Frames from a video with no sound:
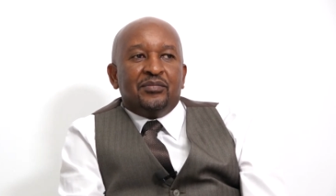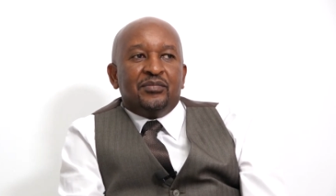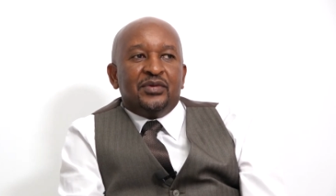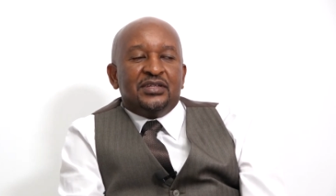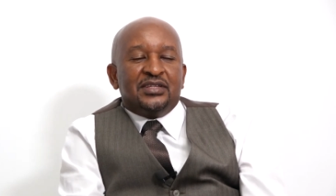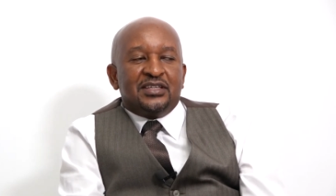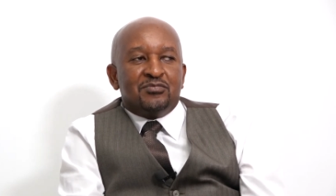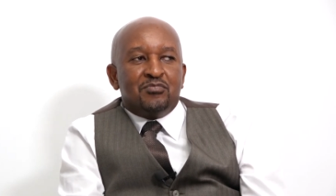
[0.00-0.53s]
It
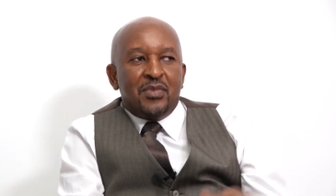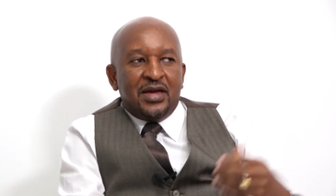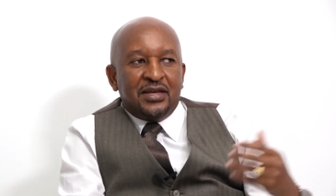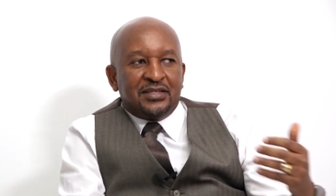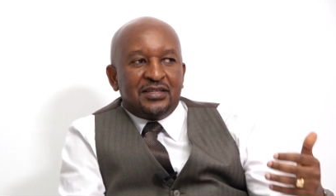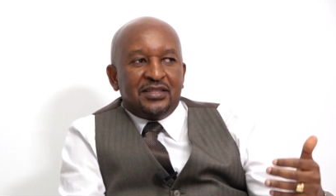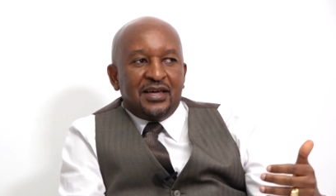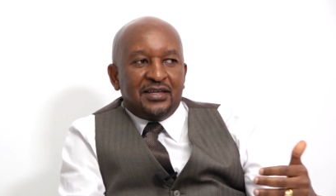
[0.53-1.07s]
has
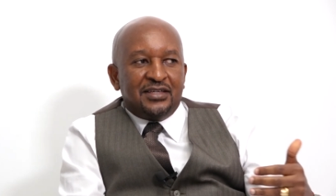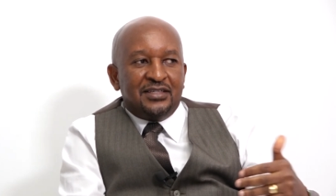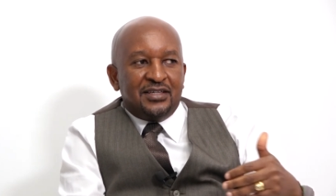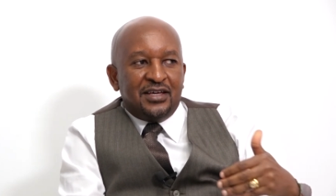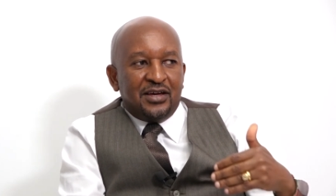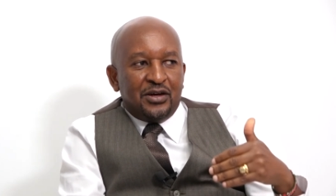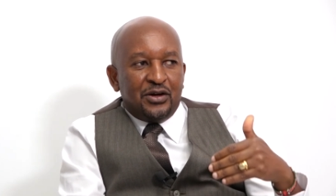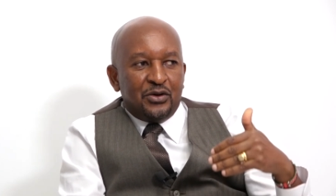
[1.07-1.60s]
meant that
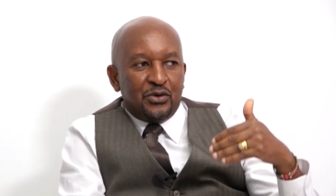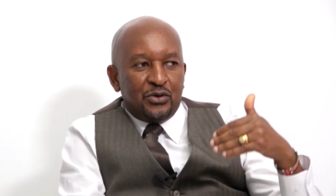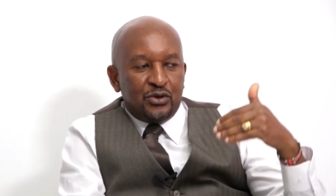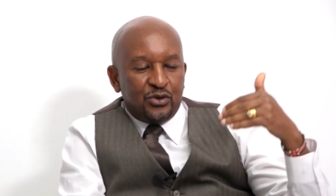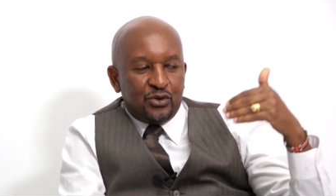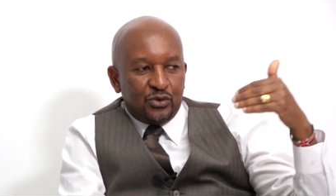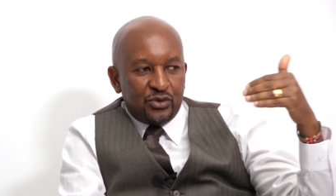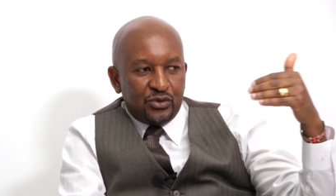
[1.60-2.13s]

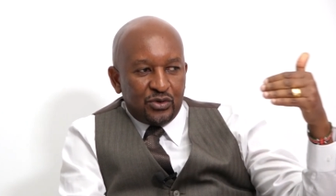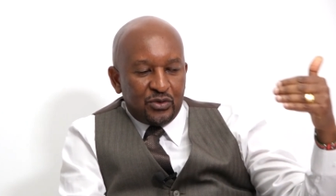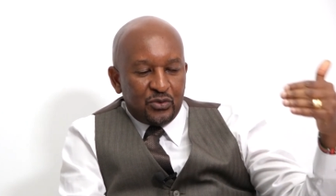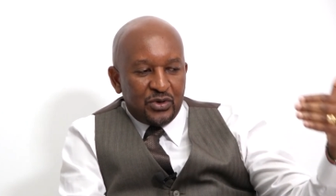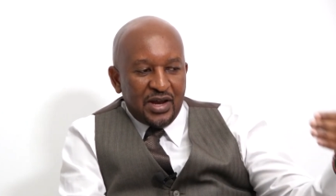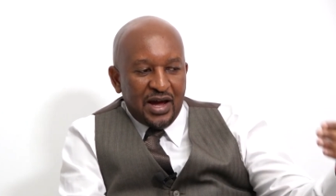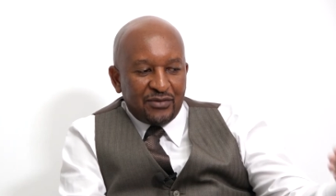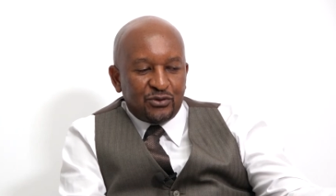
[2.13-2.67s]

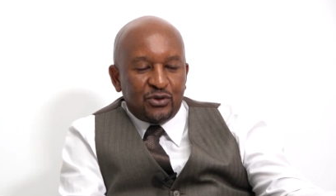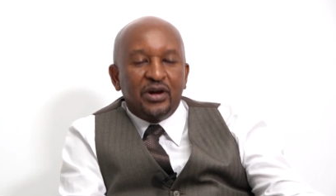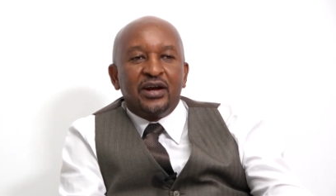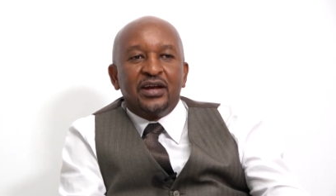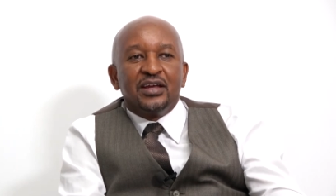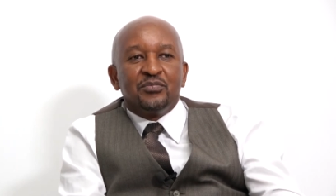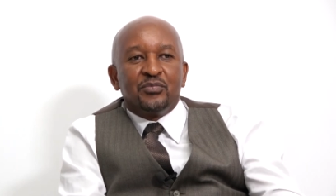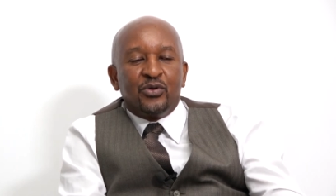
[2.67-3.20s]
we'd have to
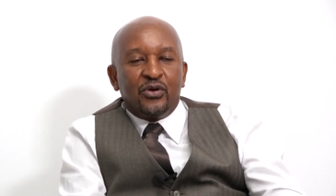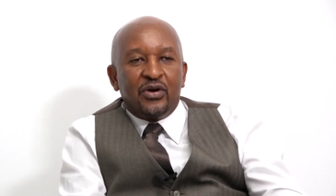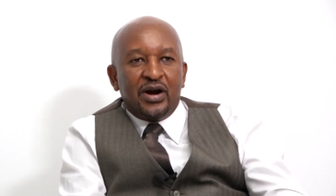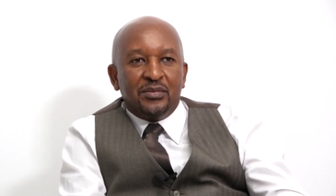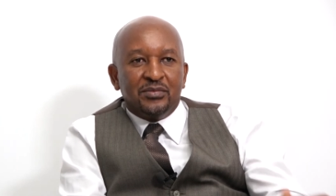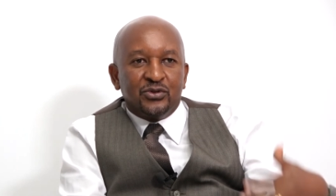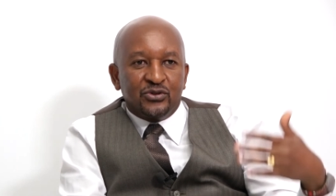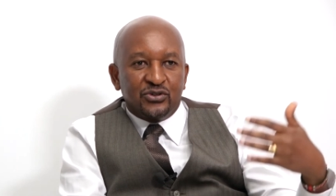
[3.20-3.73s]
create
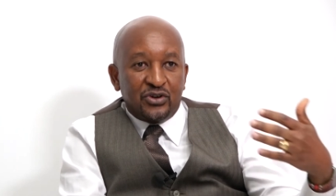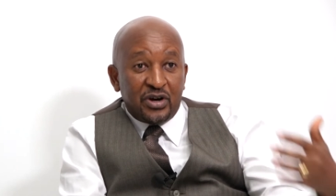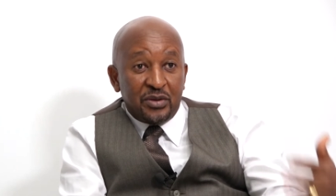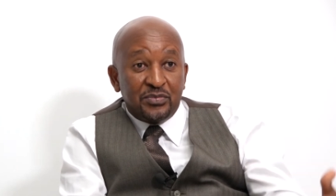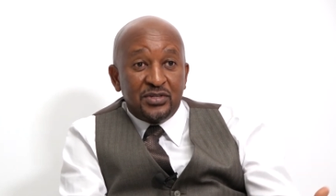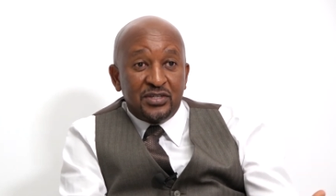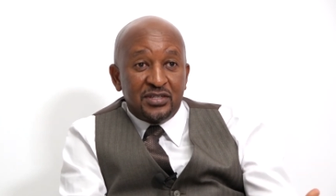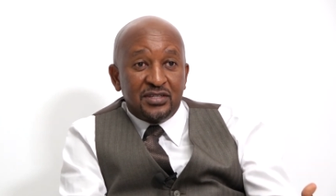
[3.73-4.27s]
programs or
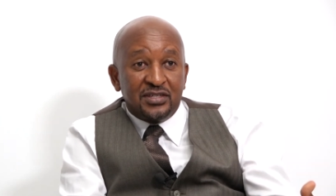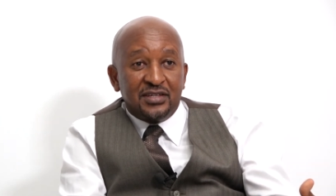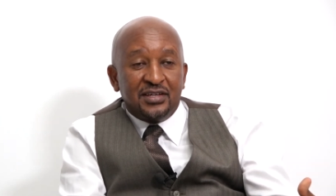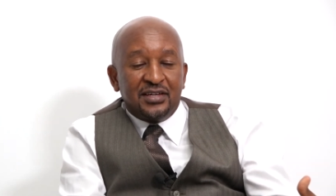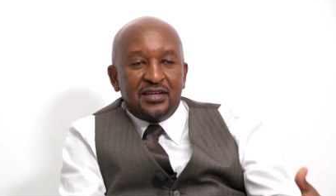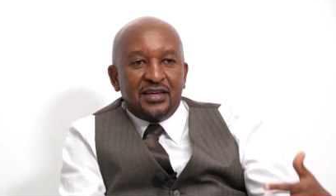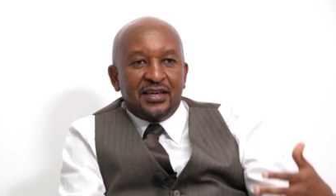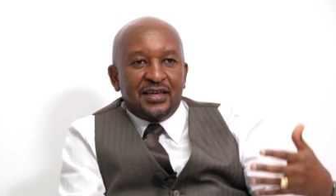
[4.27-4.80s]
scripts
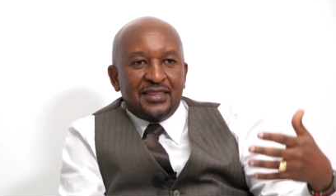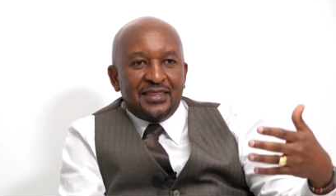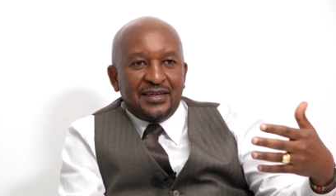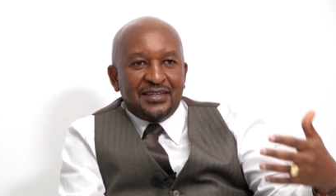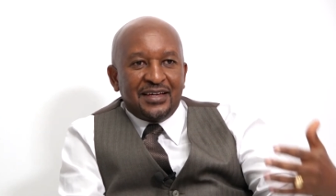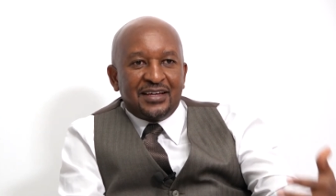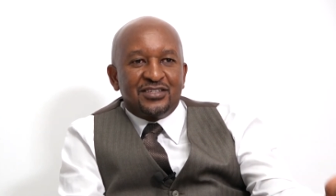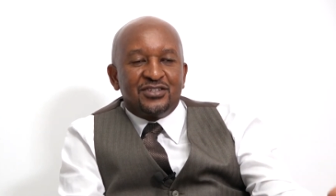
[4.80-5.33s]
that
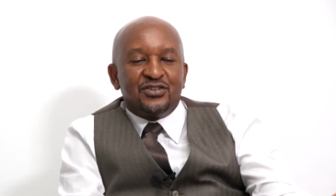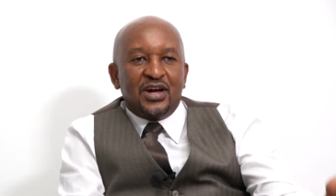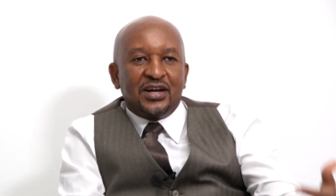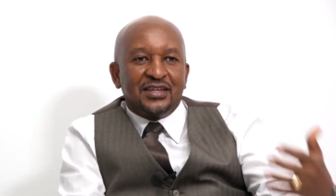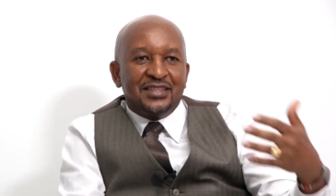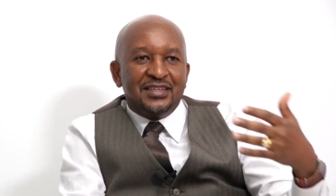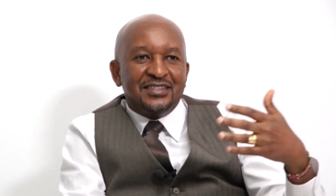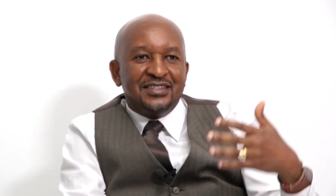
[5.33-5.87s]

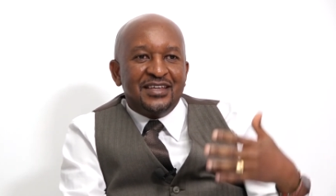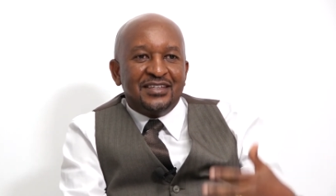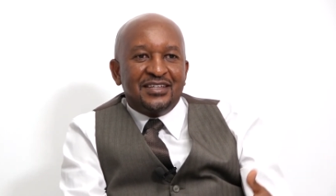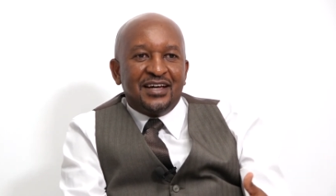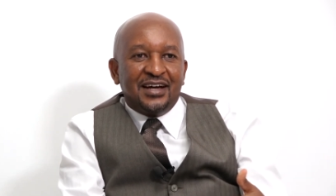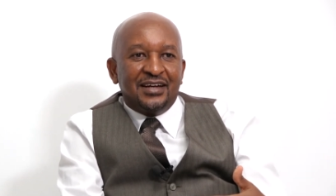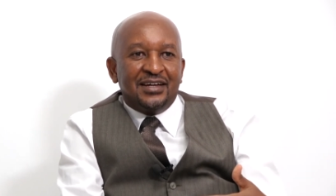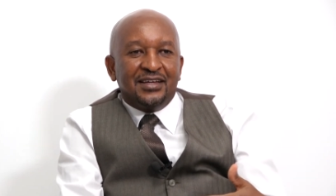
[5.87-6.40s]
extract this
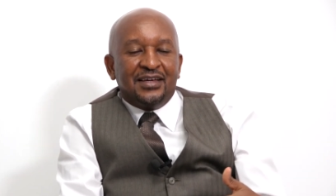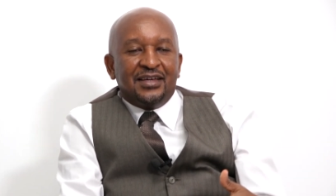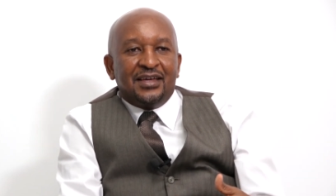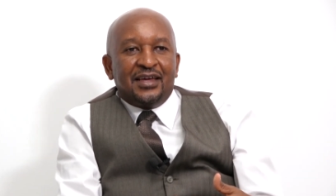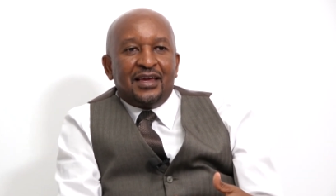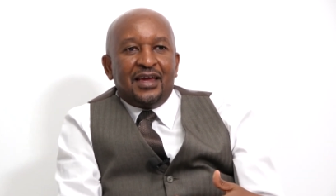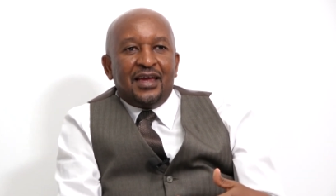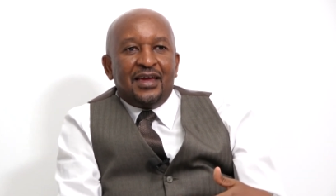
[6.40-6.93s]
data
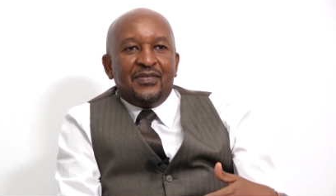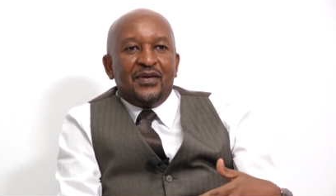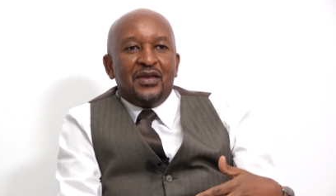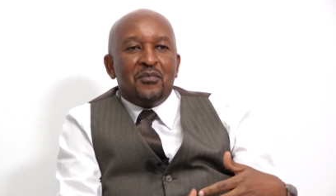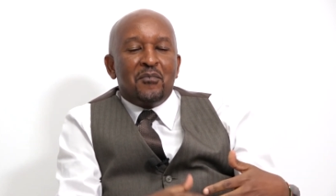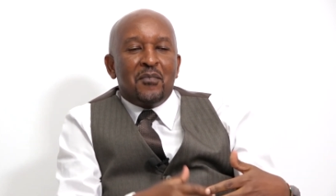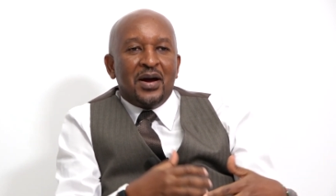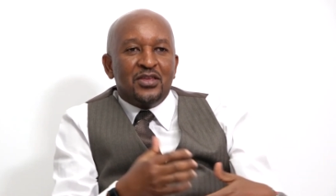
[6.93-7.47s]
and
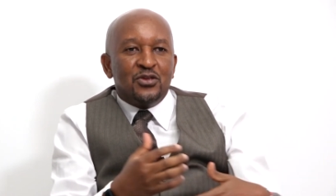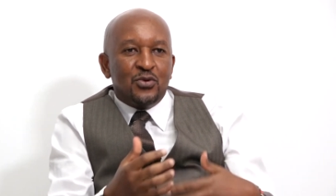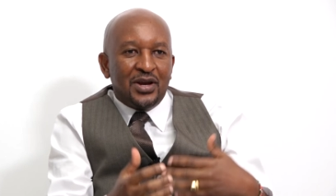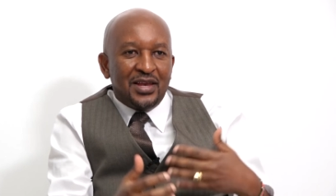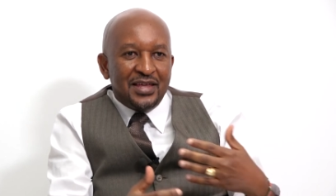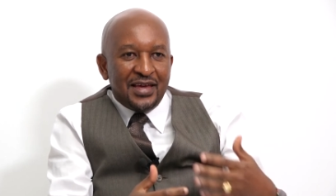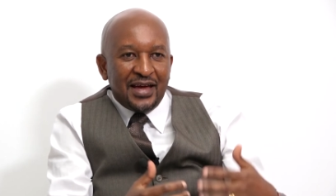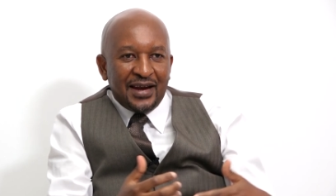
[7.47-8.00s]
then
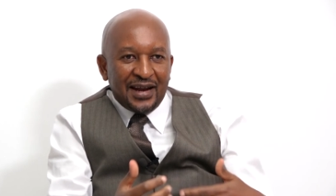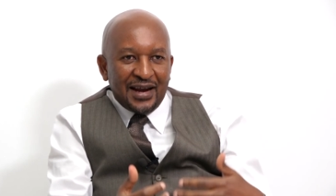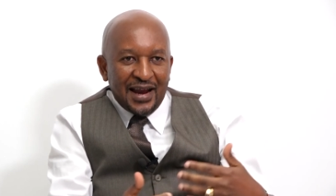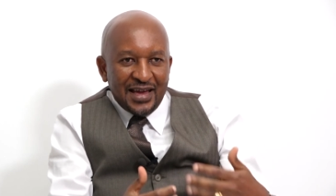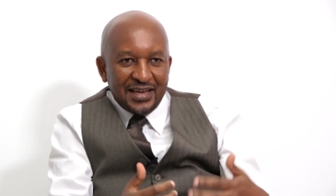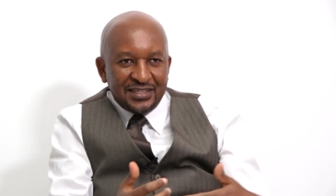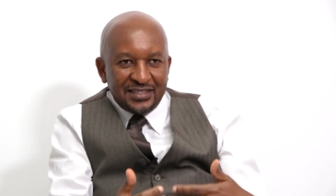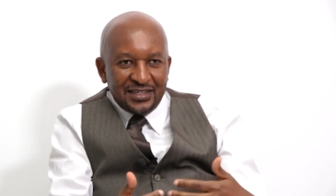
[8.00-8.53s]
manually
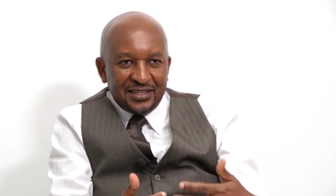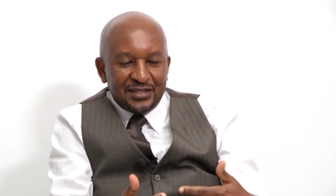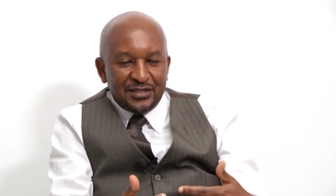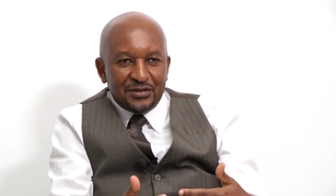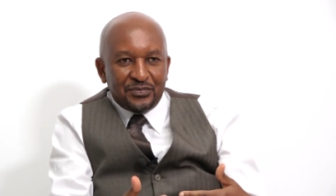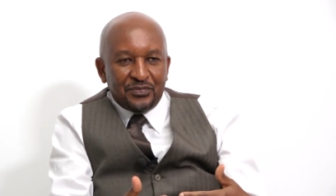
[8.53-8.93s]
analyze it.